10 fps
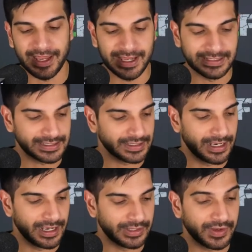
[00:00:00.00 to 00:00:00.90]
And
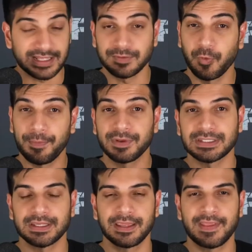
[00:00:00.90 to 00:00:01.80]
you got some
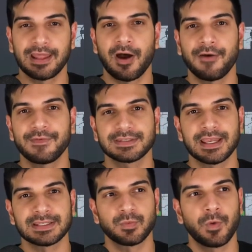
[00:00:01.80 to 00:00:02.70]
weapons in that offense
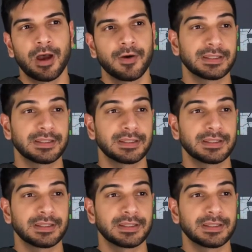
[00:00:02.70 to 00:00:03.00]
as well.